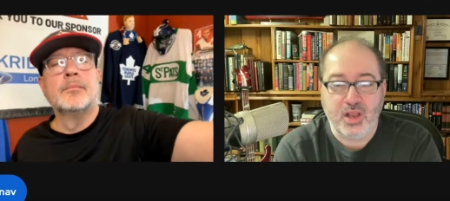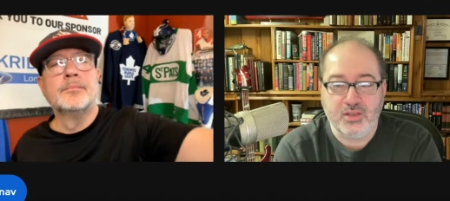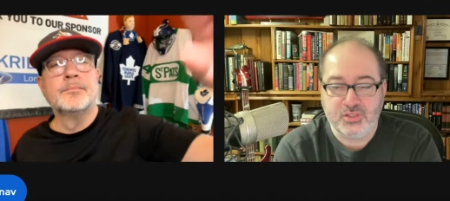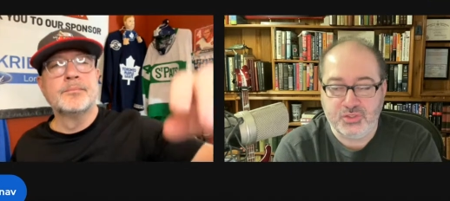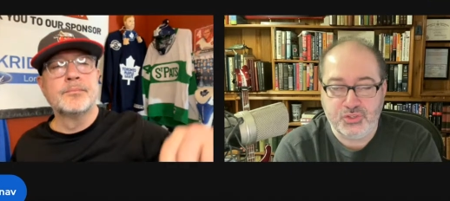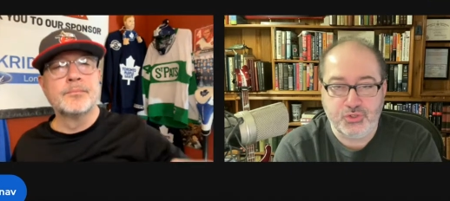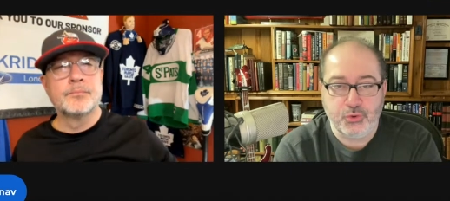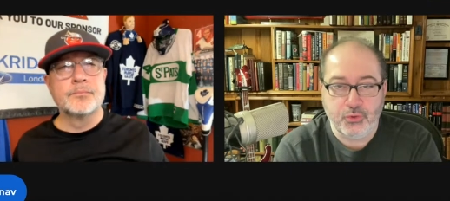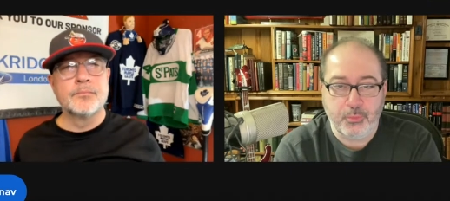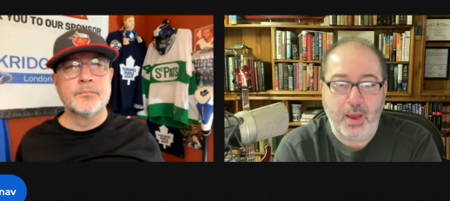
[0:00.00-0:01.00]
Speaker 1: cousins
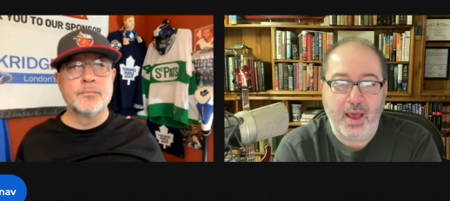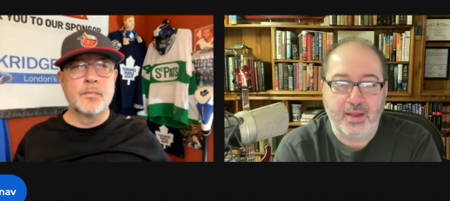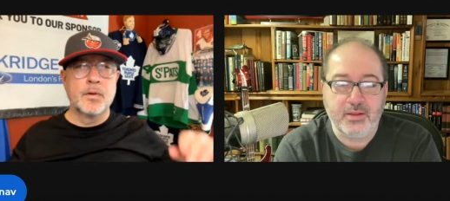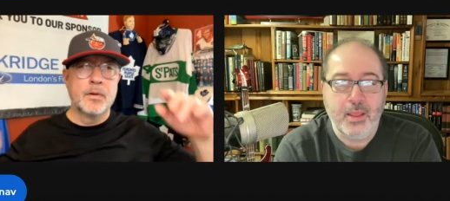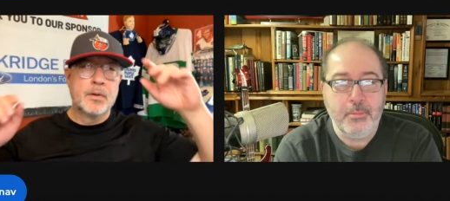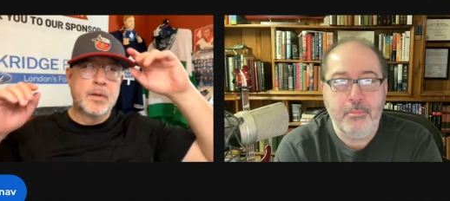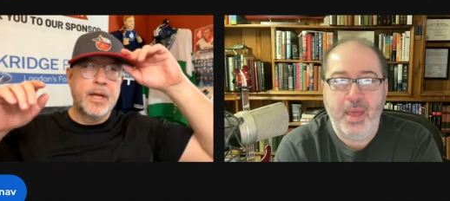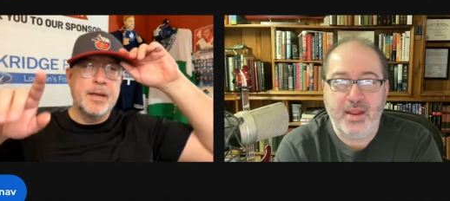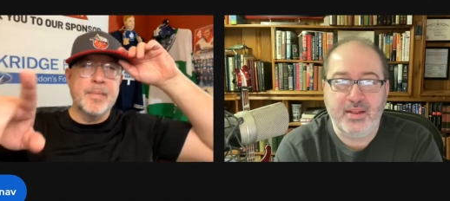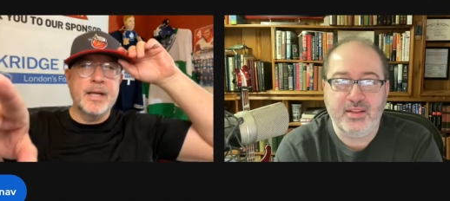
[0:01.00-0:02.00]
stir the pot
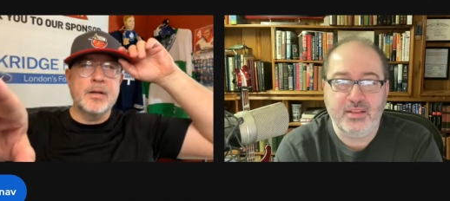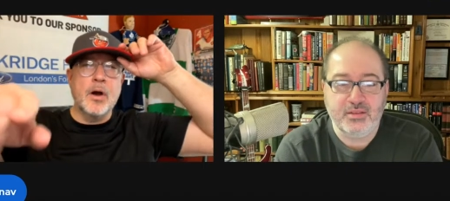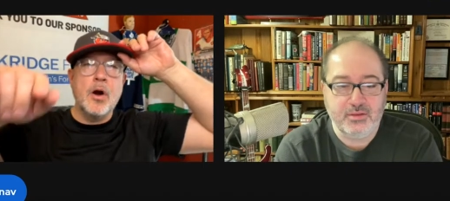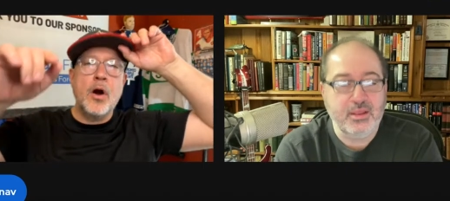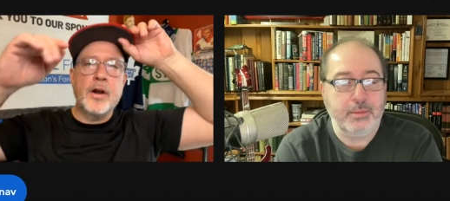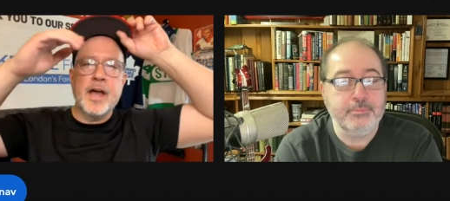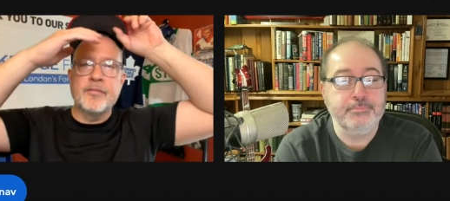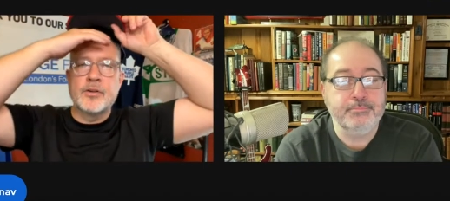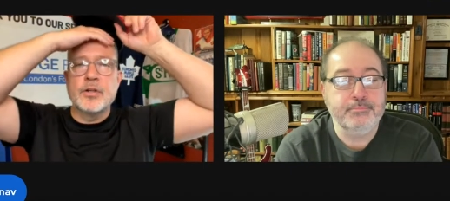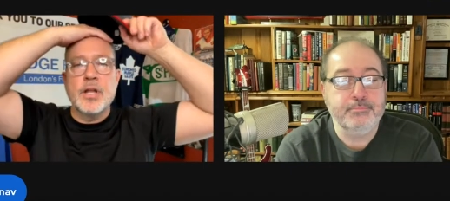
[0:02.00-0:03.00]
Bennett, Mike
Speaker 2: Arnav,
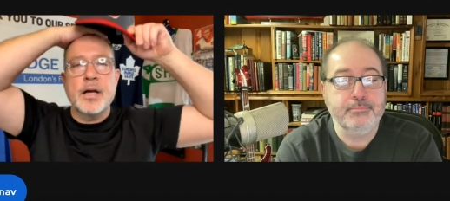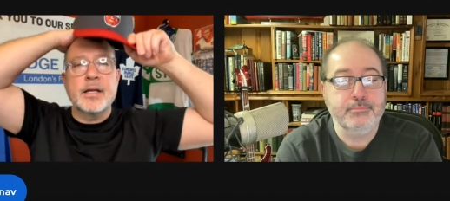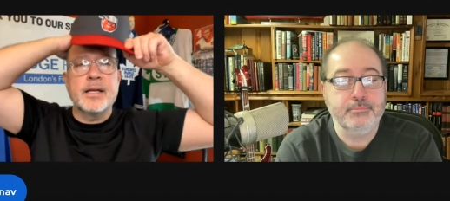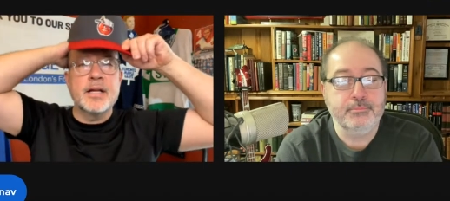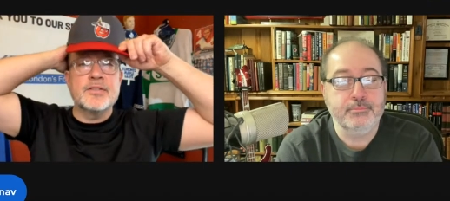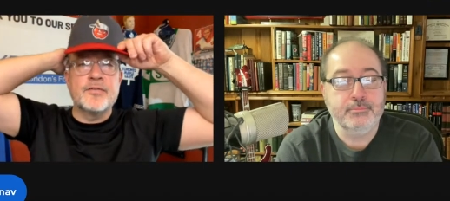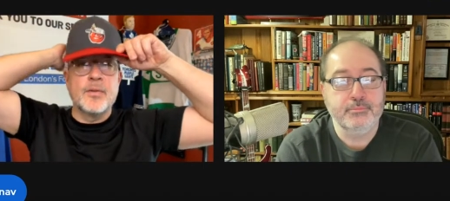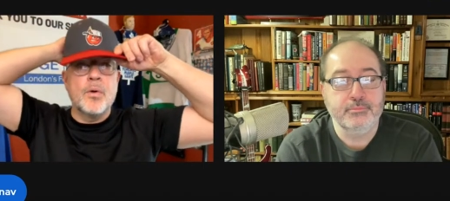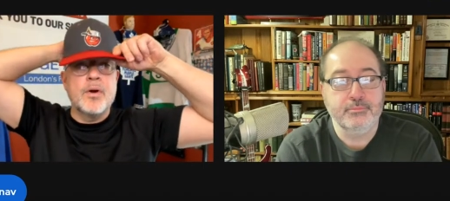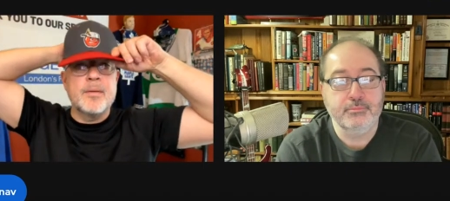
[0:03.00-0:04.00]
yeah. good luck against
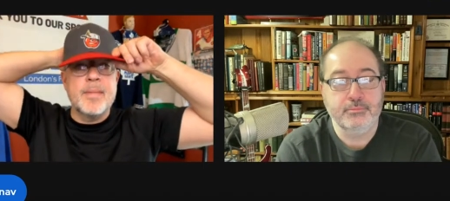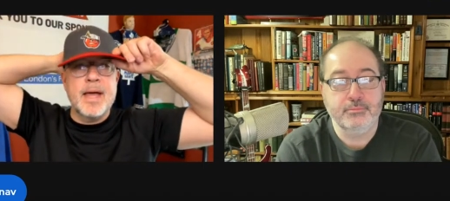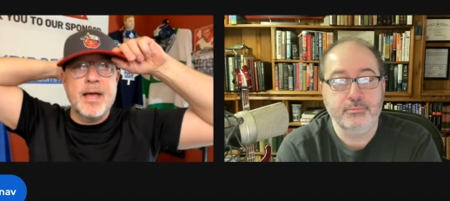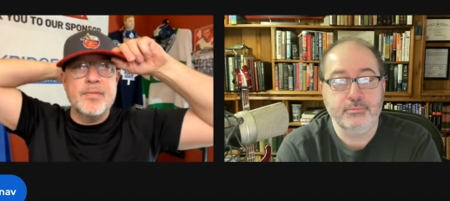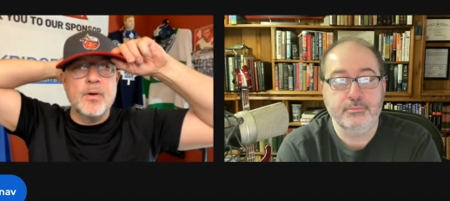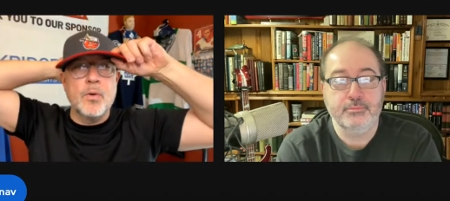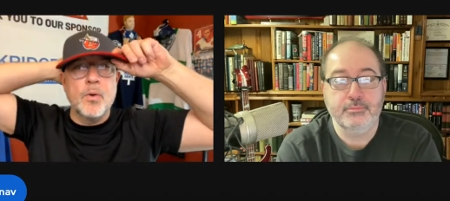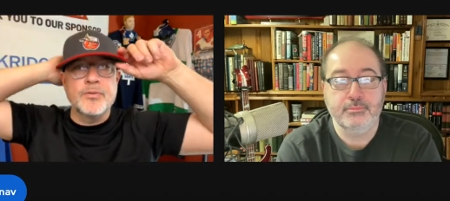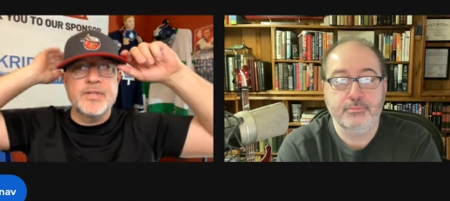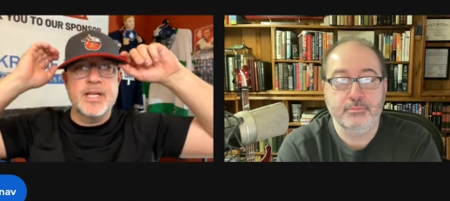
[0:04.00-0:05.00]
Florida, man. The
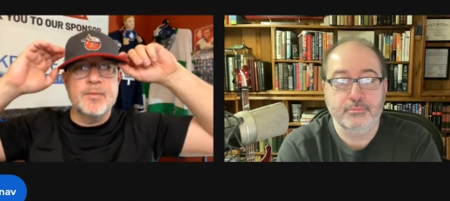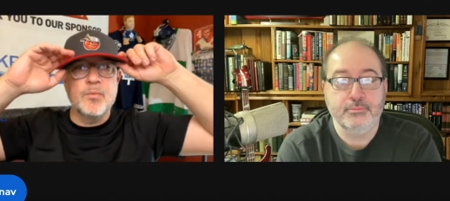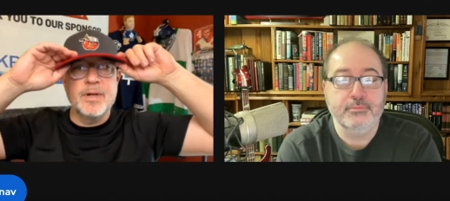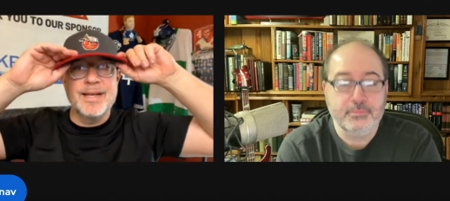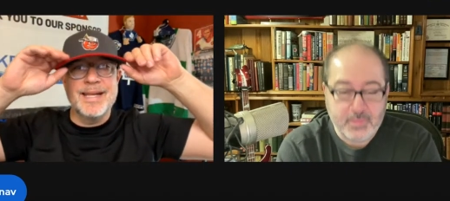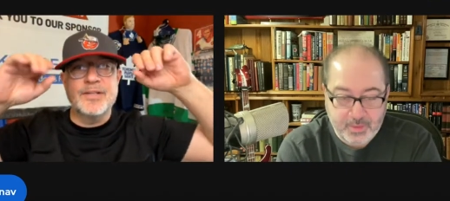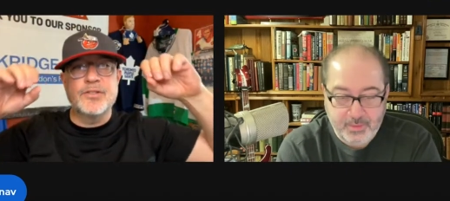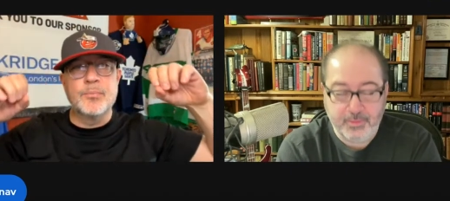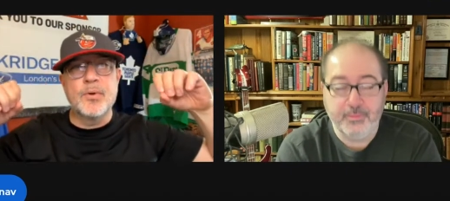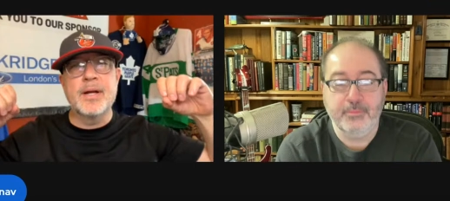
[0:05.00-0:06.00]
whole team would need
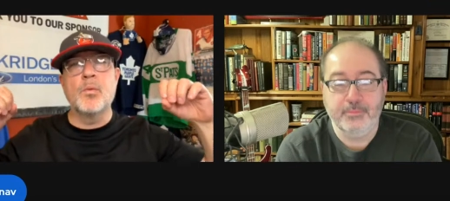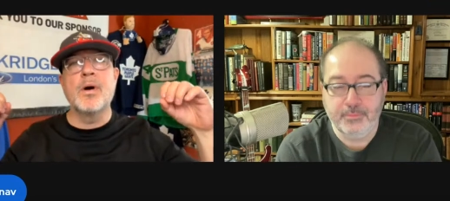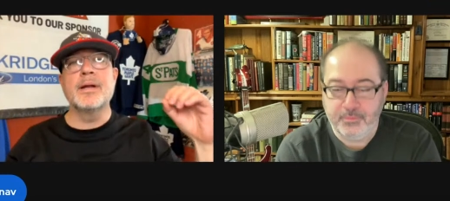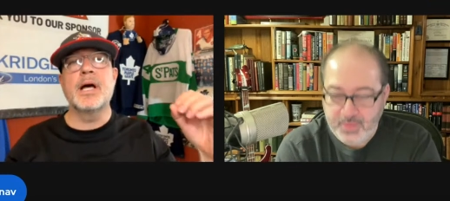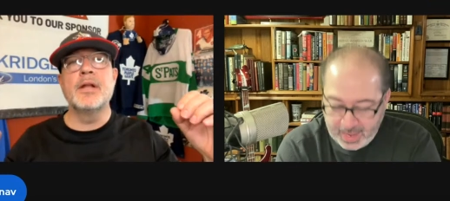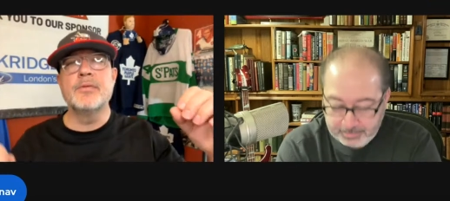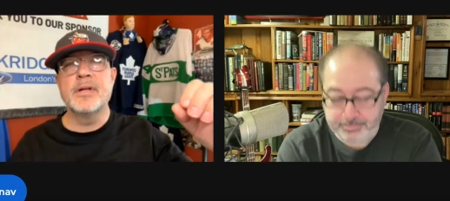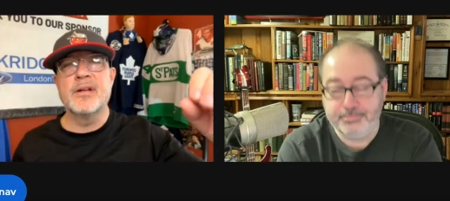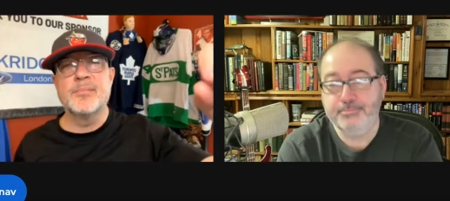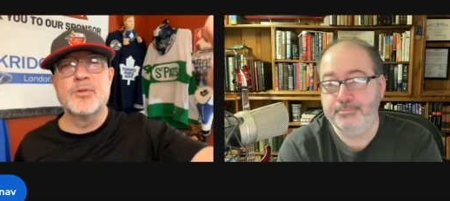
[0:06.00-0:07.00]
to bring 100
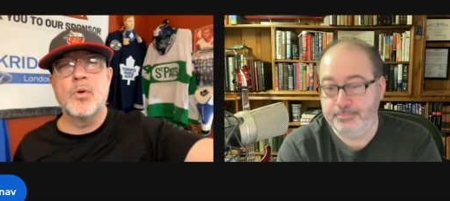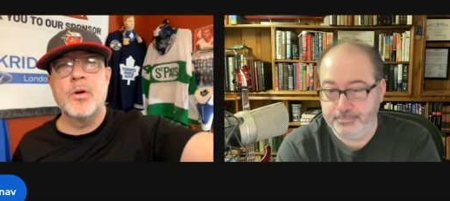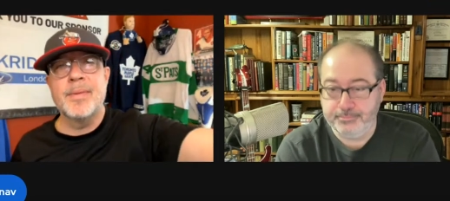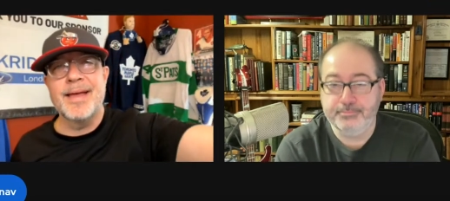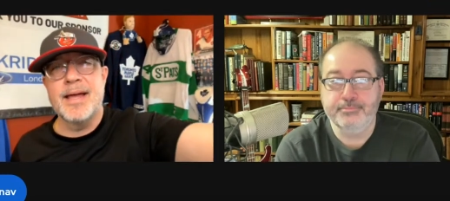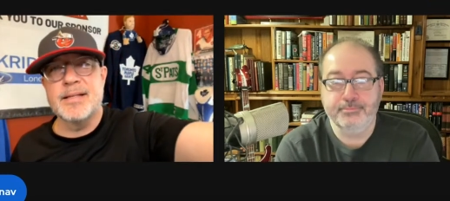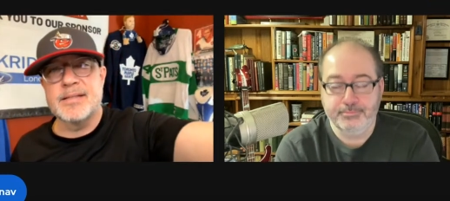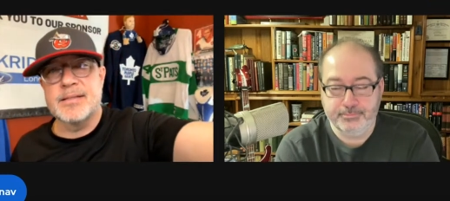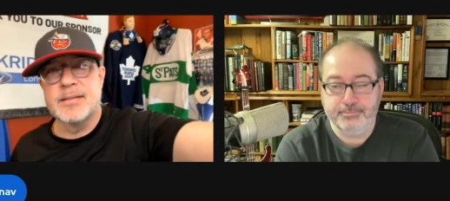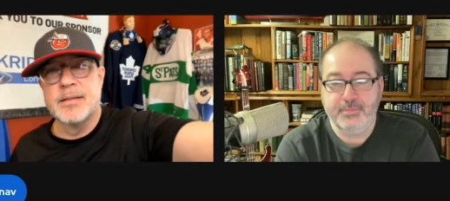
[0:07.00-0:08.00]
yeah. and absorb
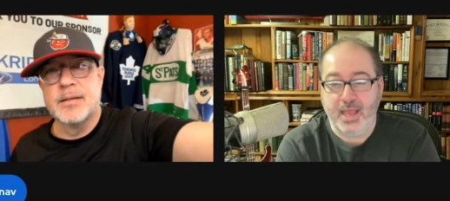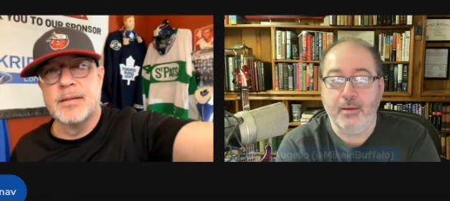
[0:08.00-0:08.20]
hits.
Speaker 1: Yeah,